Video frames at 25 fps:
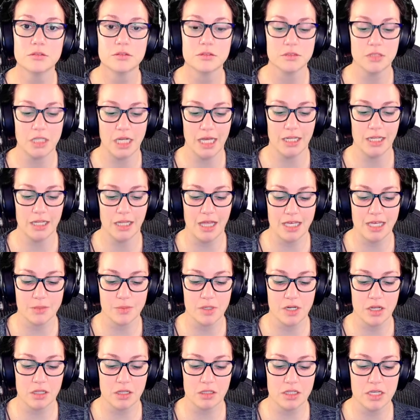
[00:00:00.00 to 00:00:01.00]
and last but
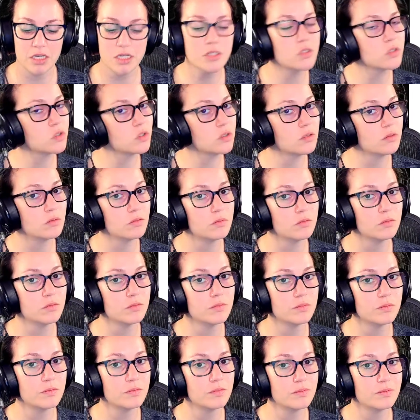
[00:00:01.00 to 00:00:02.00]
not least,
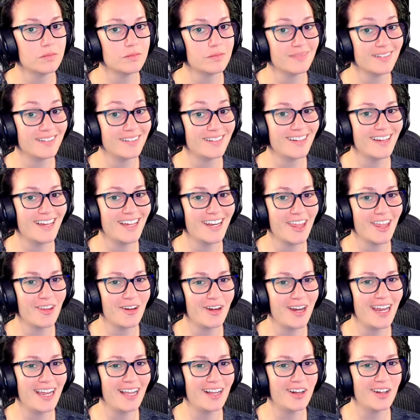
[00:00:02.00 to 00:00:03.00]
another
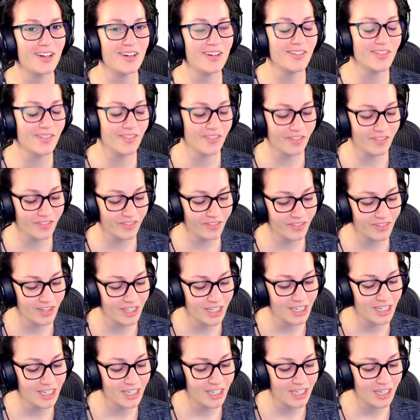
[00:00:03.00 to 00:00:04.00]
angle.
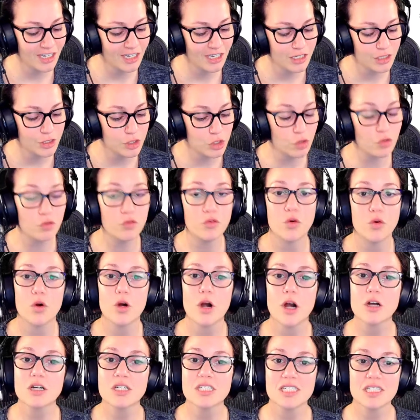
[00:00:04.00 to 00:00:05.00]
So for
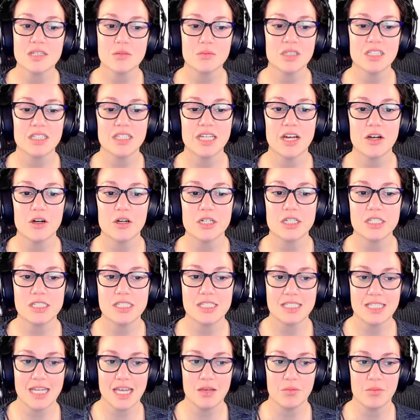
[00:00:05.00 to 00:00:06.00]
our similarity
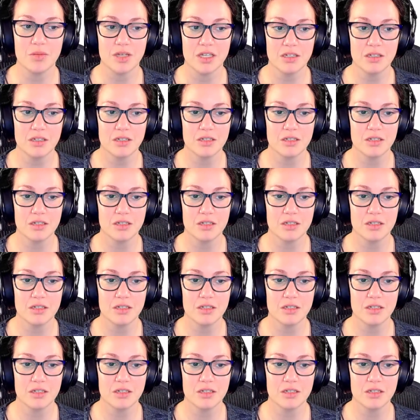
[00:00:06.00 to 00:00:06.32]
statement,